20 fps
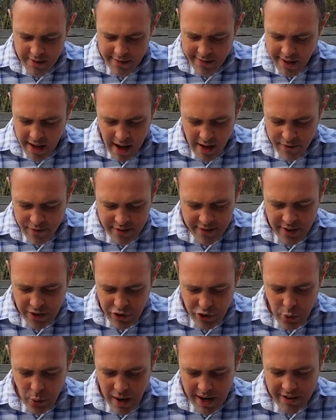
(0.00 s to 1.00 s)
tough
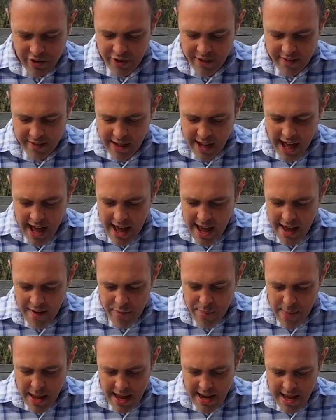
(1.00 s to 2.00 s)
situations that I
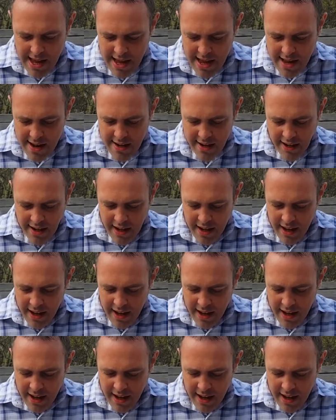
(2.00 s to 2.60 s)
have been in